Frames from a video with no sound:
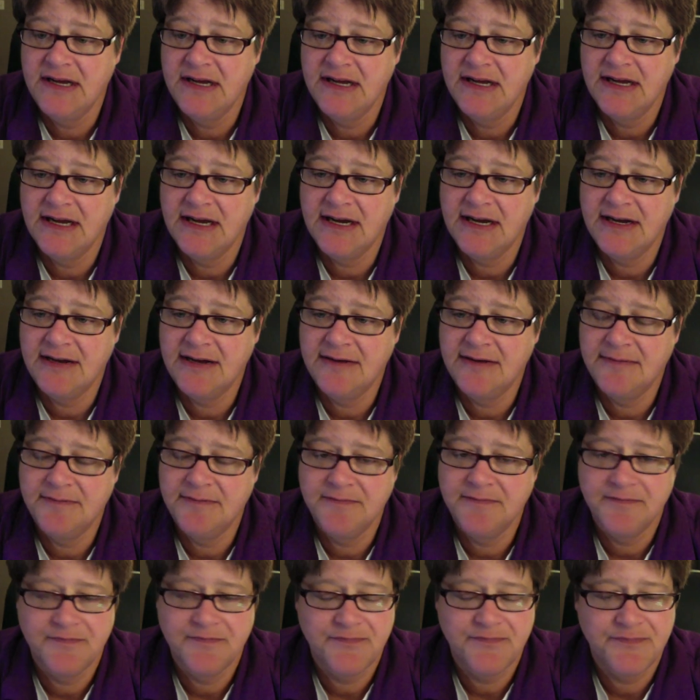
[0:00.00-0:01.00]

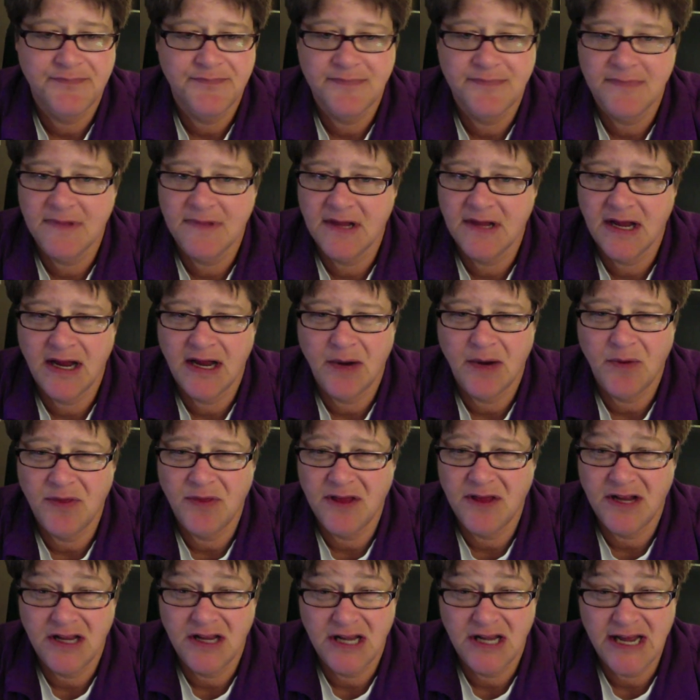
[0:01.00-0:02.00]

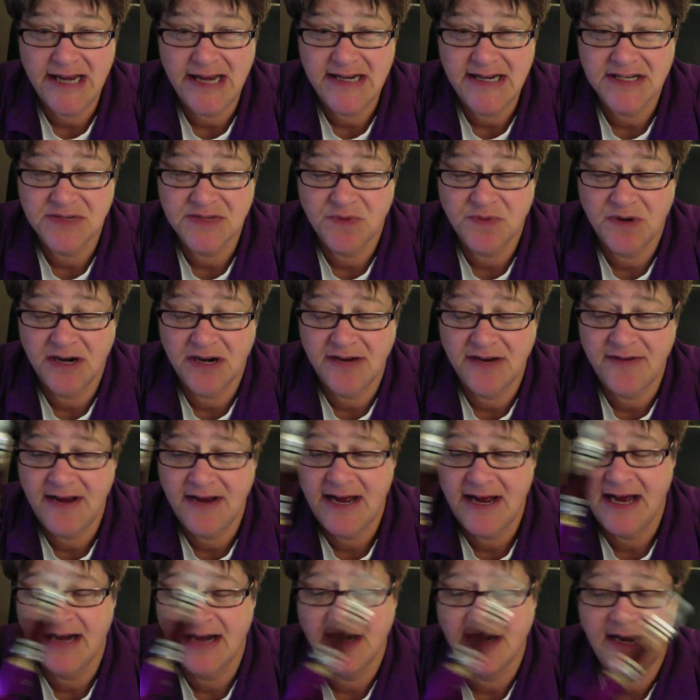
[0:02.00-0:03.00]
The lightest one I've
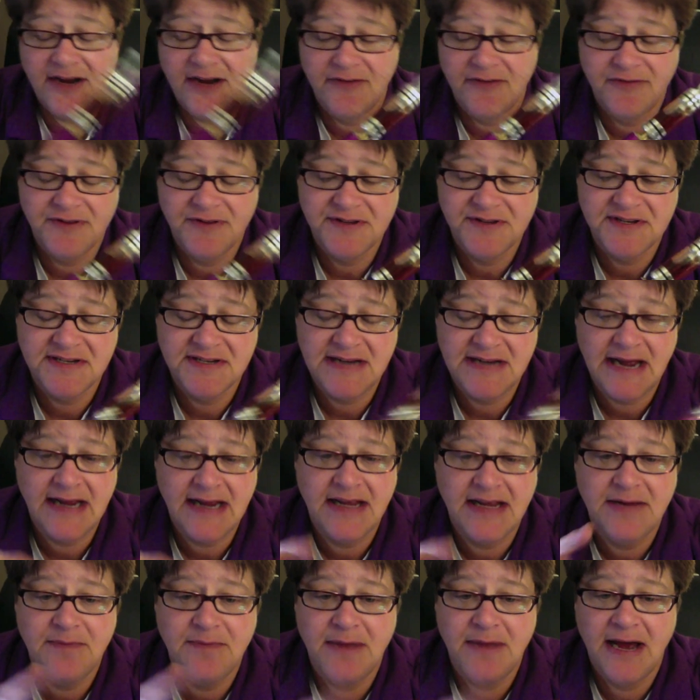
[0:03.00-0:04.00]
had. Now for the
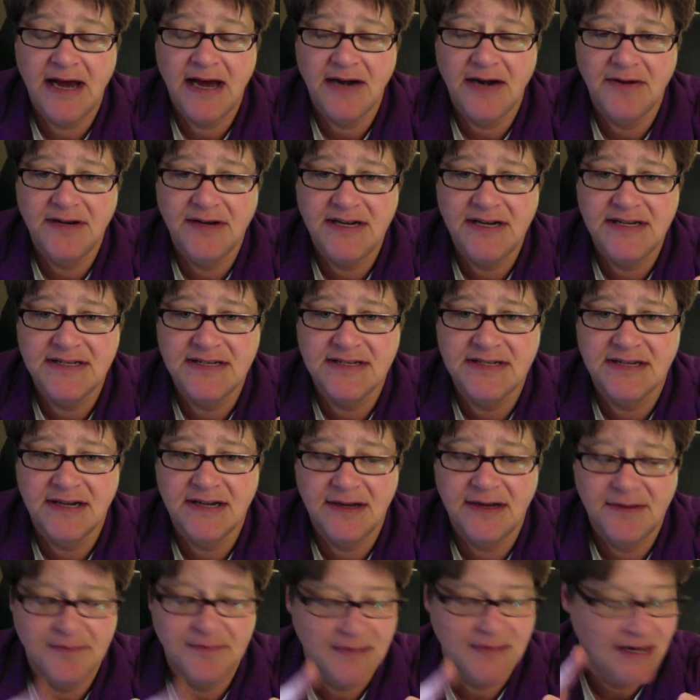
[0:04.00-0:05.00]
stacking batteries,
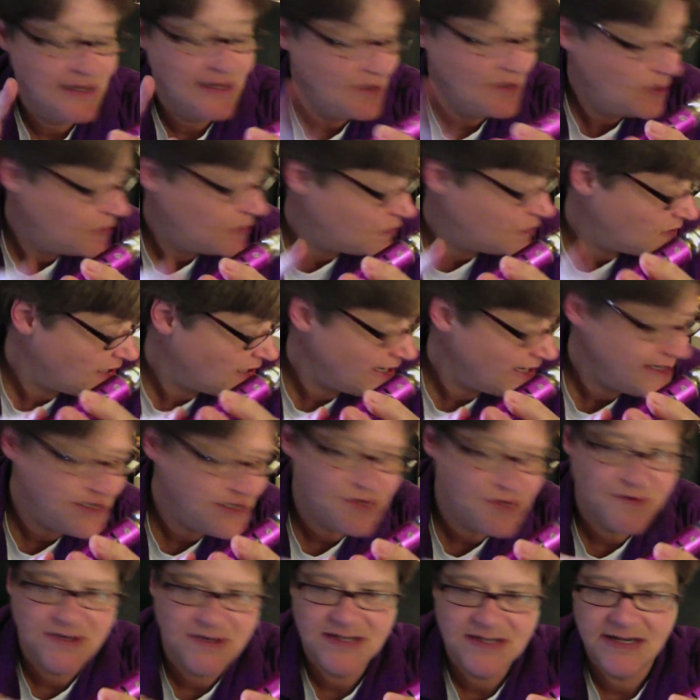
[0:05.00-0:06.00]
what I
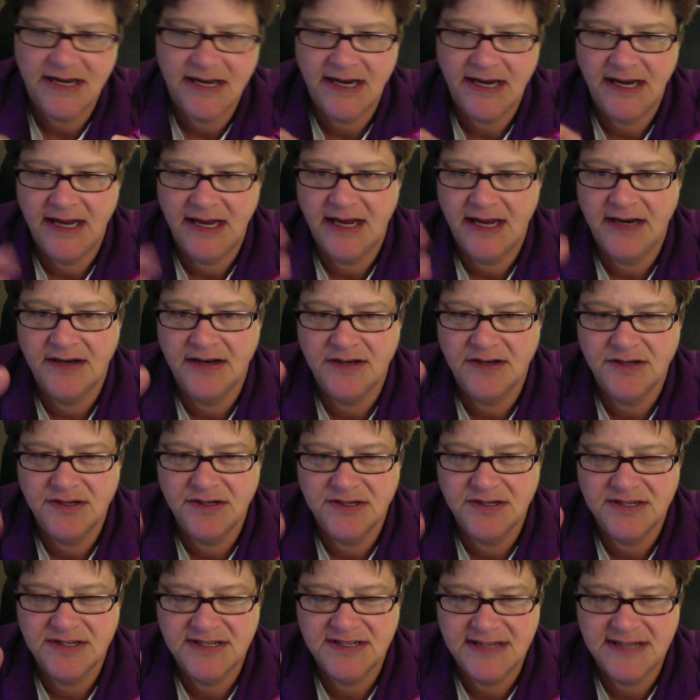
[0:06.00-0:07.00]
do is I get
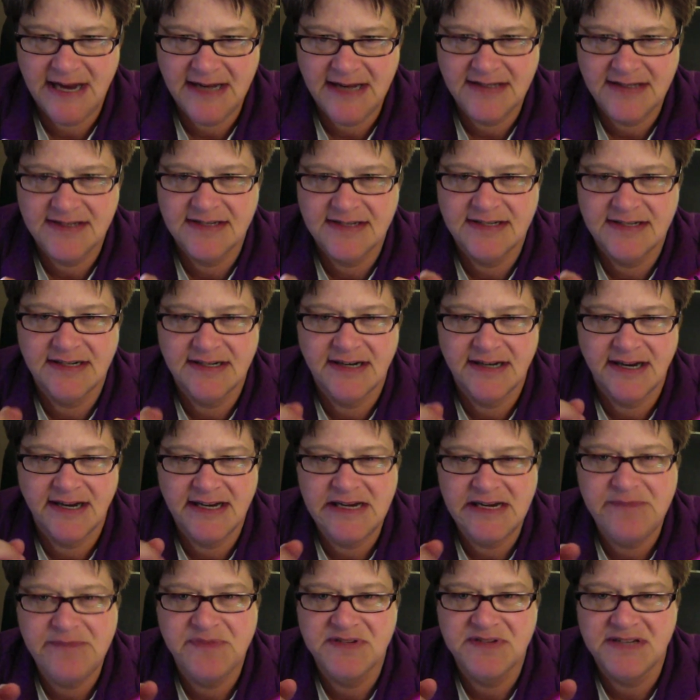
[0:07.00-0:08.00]
sets and I
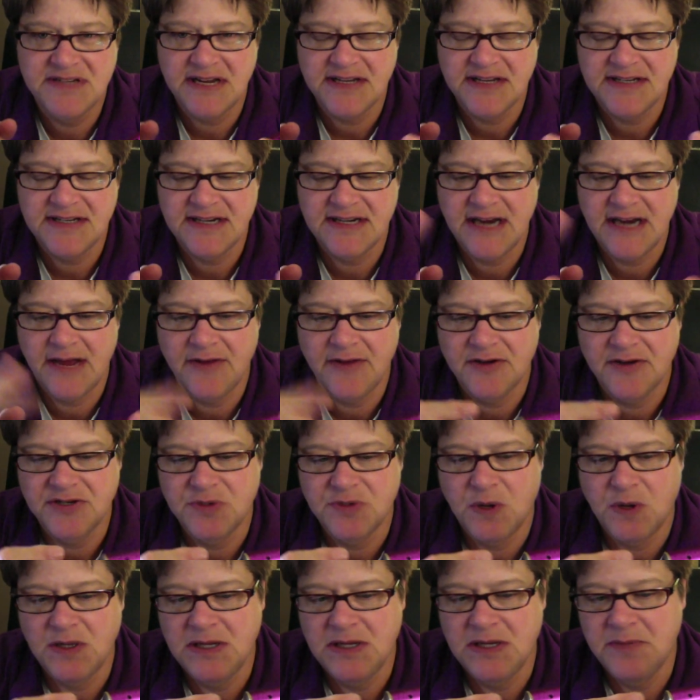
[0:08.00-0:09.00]
keep the sets together.
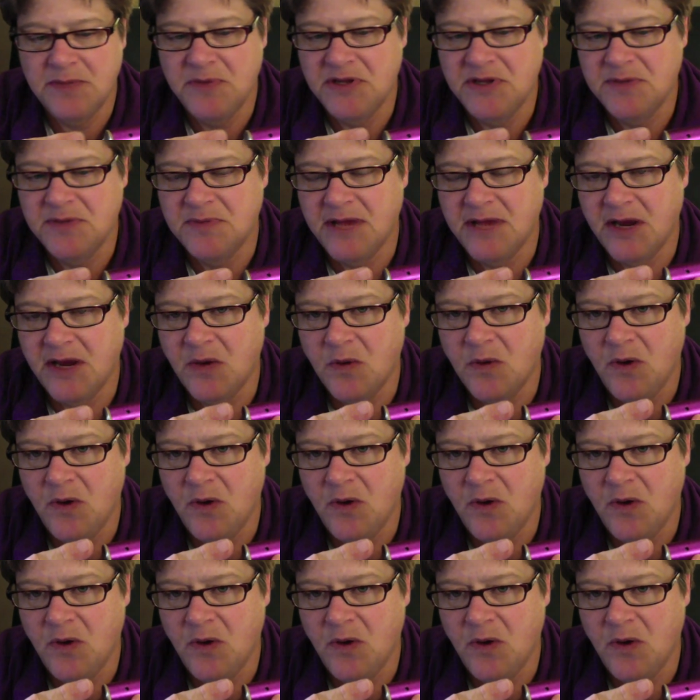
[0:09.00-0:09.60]
So I'll number them like